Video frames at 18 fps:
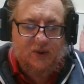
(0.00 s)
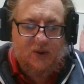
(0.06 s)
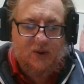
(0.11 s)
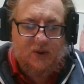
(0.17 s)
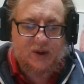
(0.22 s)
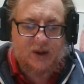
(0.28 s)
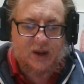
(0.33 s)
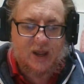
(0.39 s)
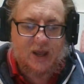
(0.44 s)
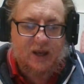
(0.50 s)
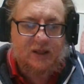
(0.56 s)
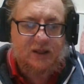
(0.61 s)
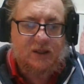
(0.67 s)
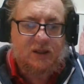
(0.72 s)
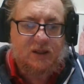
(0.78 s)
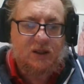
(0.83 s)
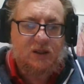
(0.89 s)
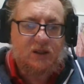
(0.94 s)
on
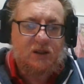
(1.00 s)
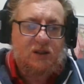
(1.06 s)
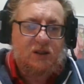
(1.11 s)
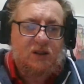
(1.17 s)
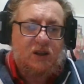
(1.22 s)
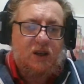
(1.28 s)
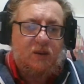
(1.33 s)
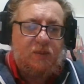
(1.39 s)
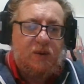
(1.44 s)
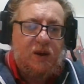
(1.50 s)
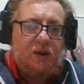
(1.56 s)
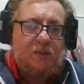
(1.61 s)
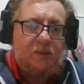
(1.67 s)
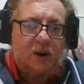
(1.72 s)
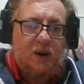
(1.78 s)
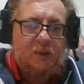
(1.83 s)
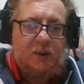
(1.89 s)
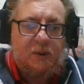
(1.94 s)
X, just give me a
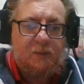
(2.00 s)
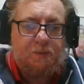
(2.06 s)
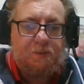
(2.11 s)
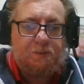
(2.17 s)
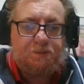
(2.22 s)
moment.